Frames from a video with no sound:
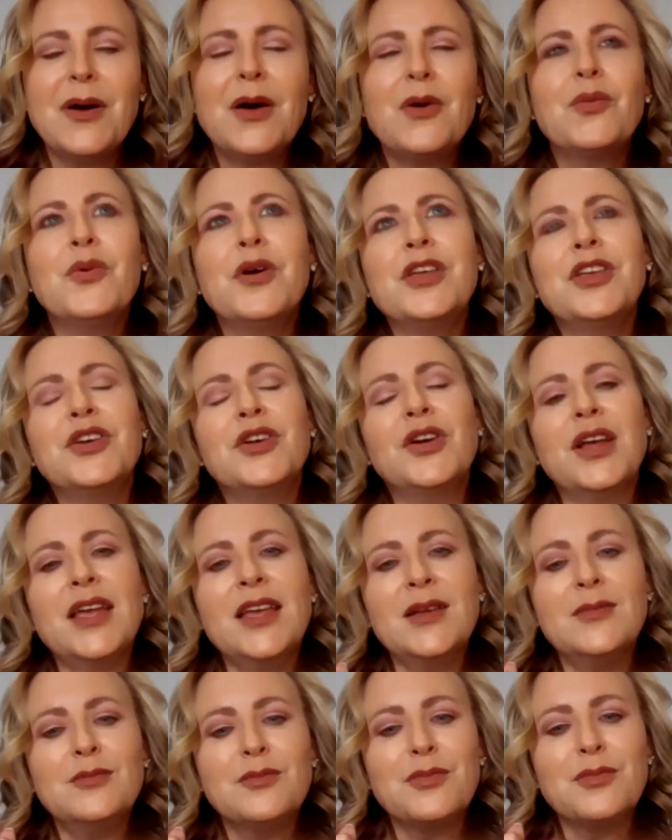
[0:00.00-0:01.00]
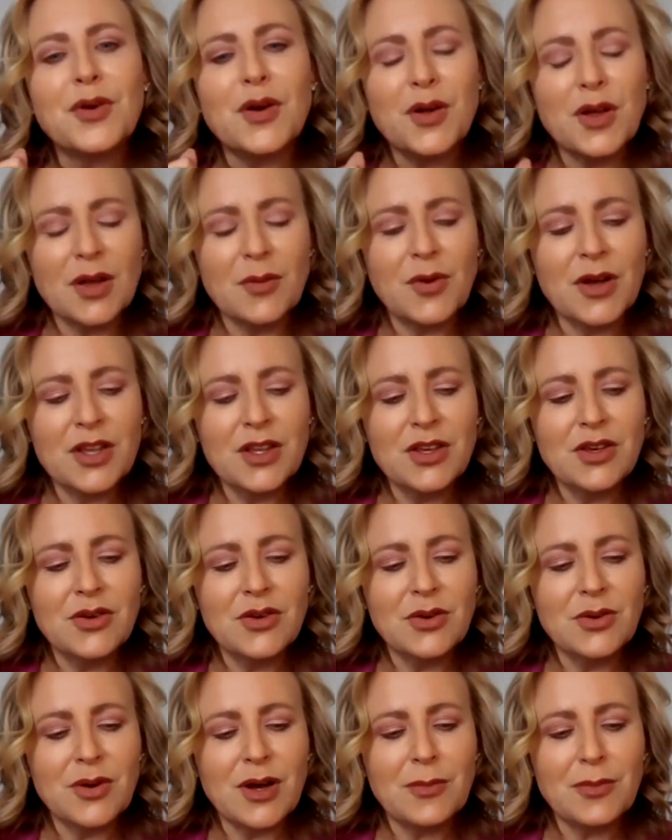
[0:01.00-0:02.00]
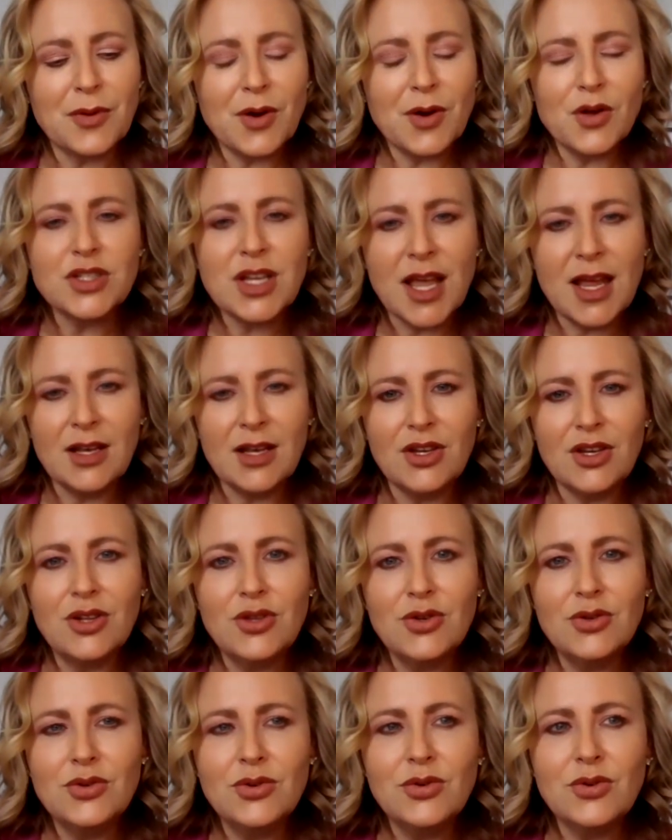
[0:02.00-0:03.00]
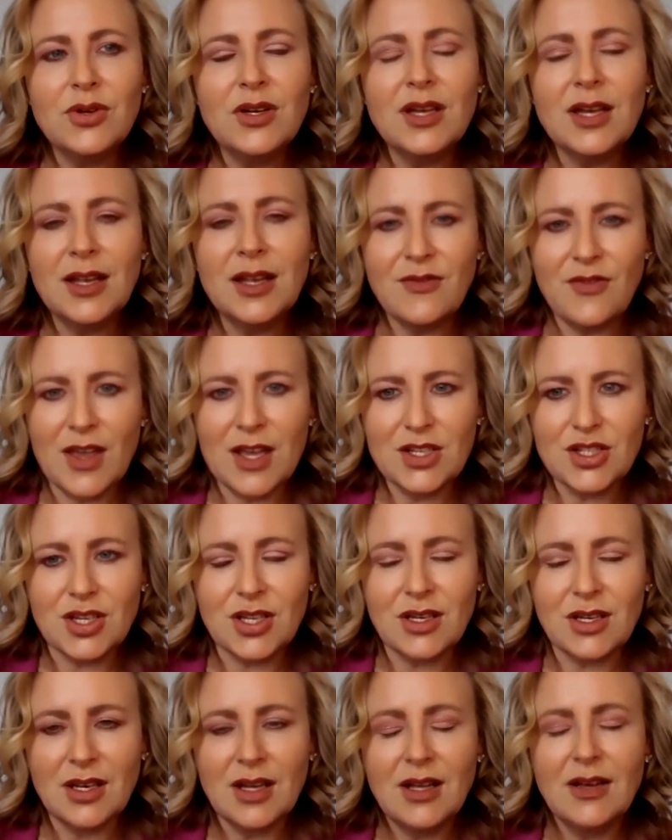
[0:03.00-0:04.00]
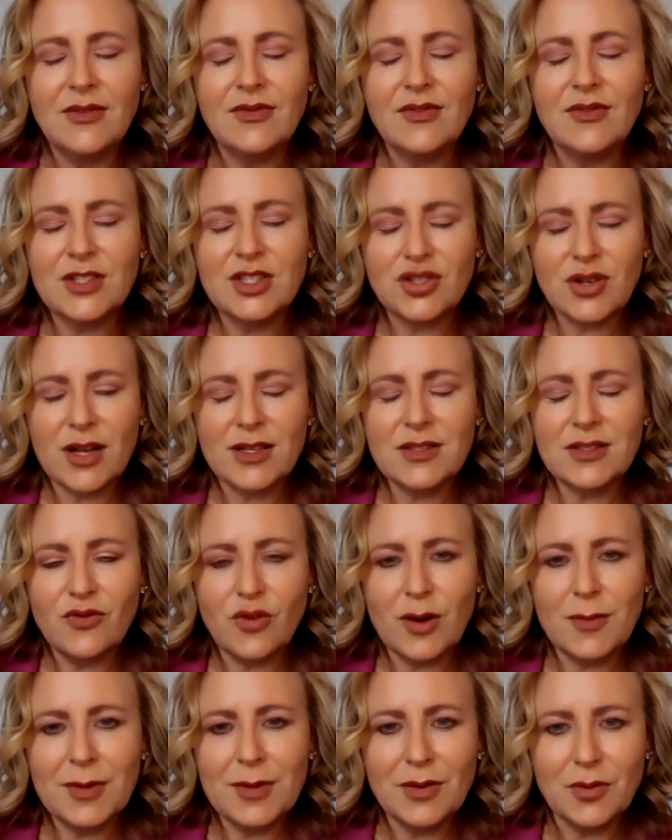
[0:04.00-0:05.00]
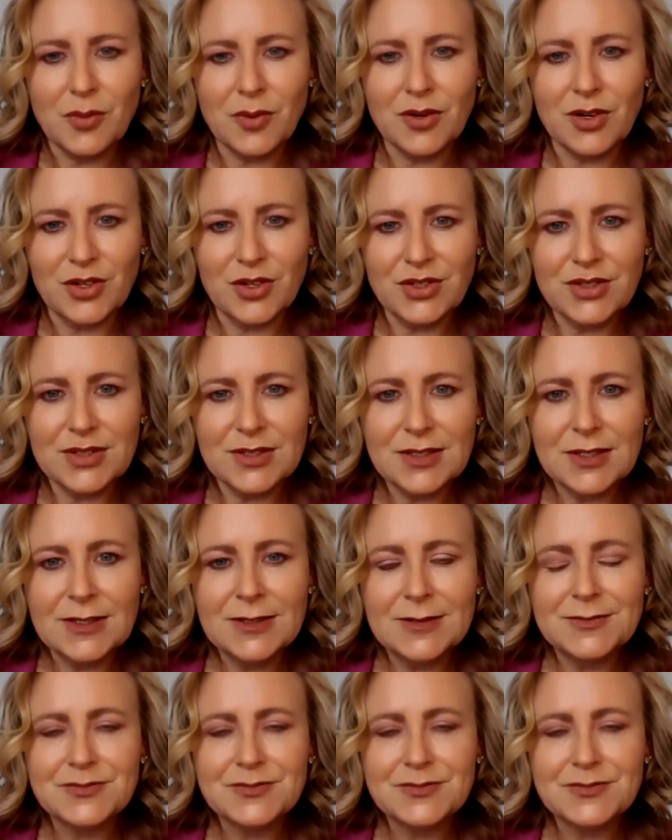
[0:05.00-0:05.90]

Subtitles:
But when you approach a new innovation that's transforming the world,